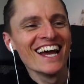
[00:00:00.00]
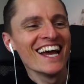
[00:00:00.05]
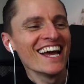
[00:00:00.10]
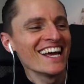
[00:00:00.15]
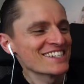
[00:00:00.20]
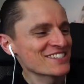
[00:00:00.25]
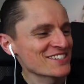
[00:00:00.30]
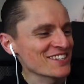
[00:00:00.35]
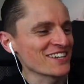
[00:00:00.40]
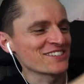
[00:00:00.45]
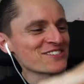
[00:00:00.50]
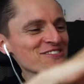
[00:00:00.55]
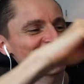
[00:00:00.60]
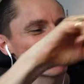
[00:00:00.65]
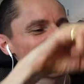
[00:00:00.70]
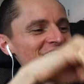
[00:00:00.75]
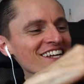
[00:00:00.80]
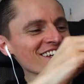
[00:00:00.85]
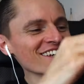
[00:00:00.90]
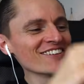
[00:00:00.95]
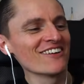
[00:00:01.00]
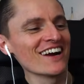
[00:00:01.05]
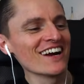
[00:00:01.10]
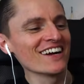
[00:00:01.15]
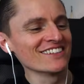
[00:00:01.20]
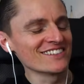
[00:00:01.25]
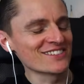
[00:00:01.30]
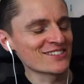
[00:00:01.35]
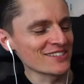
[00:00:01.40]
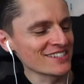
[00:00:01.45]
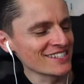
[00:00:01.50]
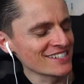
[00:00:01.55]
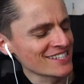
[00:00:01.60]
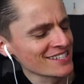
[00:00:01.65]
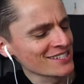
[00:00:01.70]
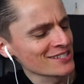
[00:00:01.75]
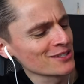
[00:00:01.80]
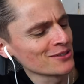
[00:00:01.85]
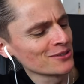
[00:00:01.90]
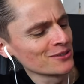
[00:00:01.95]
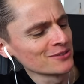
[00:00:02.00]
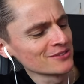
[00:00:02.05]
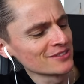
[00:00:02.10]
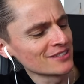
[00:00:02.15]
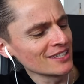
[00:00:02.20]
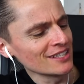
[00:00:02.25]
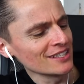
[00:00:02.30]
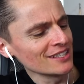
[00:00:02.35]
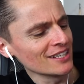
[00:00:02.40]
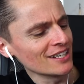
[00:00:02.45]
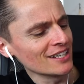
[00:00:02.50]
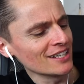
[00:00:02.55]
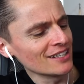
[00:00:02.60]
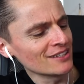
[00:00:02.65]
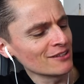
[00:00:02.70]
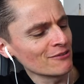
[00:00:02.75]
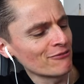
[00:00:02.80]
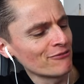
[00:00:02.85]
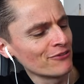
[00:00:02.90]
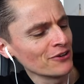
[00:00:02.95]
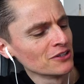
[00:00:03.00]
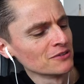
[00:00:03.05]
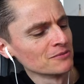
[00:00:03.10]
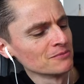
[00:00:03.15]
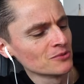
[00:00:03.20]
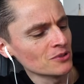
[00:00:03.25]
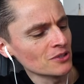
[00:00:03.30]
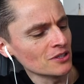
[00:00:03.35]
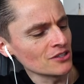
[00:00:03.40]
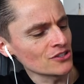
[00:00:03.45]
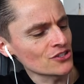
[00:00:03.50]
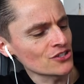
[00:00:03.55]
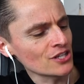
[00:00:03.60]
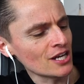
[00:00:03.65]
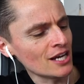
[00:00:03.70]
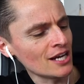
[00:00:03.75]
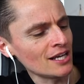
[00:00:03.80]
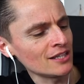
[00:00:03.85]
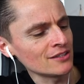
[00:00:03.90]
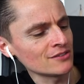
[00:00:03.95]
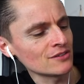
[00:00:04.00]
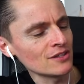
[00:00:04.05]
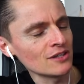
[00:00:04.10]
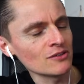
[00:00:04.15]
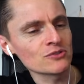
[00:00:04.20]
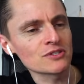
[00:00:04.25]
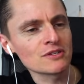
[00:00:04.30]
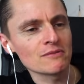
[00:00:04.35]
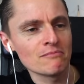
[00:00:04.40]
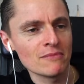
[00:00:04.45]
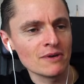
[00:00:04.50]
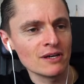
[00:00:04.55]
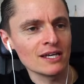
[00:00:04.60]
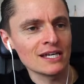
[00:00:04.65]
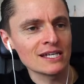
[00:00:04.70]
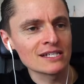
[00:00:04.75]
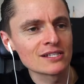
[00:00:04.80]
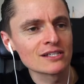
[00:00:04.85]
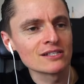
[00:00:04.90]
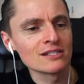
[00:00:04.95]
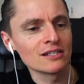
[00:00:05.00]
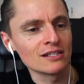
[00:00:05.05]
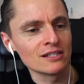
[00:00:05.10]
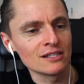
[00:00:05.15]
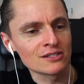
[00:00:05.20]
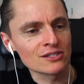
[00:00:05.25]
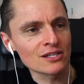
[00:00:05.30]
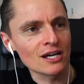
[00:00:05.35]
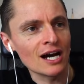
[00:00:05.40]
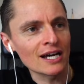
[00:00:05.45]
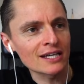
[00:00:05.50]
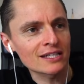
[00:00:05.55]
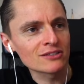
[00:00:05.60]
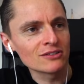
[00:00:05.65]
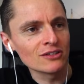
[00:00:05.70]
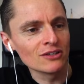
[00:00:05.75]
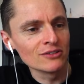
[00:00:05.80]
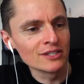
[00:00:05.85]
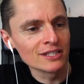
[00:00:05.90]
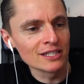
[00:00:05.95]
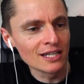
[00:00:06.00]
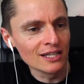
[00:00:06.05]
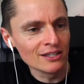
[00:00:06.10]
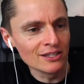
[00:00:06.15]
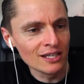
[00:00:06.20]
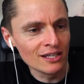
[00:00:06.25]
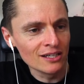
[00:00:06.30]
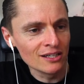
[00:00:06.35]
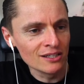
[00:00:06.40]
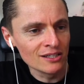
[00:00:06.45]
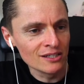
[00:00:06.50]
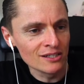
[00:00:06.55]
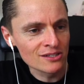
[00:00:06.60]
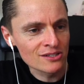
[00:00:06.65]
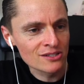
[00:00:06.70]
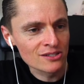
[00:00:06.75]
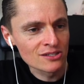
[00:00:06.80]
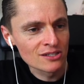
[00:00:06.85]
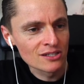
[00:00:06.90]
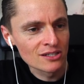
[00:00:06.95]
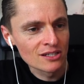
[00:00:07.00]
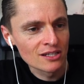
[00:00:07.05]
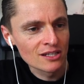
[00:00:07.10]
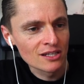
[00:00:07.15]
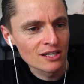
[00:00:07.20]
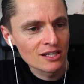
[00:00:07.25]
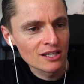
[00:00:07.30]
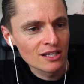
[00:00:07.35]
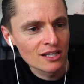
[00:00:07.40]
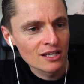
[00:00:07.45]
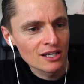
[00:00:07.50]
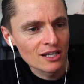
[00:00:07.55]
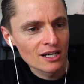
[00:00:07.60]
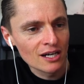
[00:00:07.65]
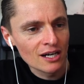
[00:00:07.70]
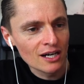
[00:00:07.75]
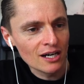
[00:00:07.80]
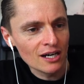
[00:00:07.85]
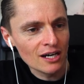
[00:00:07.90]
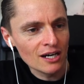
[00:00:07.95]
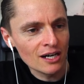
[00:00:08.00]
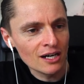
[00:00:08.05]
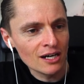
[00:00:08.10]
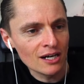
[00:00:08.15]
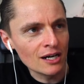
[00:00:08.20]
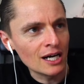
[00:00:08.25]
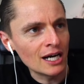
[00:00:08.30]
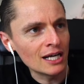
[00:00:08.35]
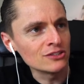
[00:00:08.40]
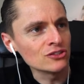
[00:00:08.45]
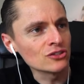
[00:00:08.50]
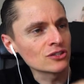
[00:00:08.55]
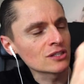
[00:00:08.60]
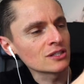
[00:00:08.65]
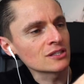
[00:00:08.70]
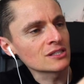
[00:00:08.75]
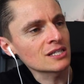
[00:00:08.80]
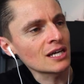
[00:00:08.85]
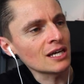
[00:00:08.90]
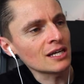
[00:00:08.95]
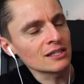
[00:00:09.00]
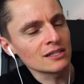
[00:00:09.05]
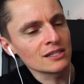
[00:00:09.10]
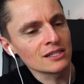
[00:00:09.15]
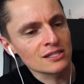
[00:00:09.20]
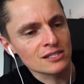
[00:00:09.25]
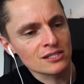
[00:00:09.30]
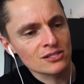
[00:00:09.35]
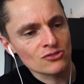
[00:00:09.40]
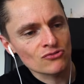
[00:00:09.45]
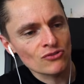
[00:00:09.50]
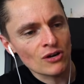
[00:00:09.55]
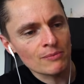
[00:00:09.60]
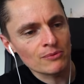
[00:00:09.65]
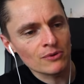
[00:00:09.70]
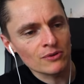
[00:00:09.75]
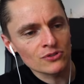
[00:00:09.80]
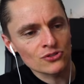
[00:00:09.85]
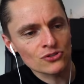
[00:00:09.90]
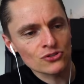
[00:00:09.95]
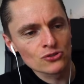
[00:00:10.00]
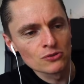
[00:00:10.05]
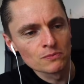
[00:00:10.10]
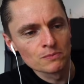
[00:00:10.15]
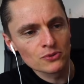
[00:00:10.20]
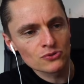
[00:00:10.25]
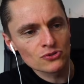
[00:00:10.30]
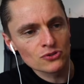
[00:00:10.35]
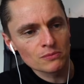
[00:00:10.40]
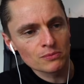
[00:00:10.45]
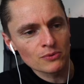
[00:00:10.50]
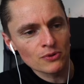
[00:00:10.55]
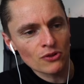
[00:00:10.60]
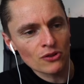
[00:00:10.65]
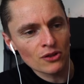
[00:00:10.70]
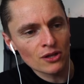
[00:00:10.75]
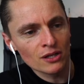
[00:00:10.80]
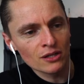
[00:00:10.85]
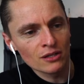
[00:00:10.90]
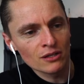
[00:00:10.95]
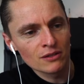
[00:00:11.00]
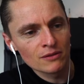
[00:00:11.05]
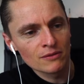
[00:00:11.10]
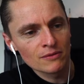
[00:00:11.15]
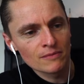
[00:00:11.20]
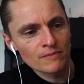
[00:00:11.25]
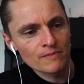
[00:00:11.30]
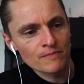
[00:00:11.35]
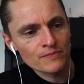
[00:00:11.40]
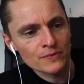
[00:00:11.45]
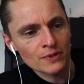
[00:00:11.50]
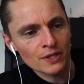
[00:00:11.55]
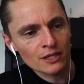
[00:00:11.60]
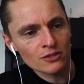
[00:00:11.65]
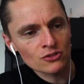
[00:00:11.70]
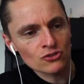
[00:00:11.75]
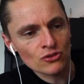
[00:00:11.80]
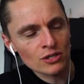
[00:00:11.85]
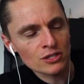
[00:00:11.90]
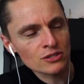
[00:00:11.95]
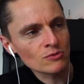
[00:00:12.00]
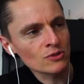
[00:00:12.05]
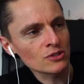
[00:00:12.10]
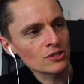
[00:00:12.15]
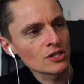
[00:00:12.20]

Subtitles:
starts running around. So this is called the film watch. And there was a his and hers. I could only get the hers. And you can take this strap off. It's super, super thin. Or the dress watch.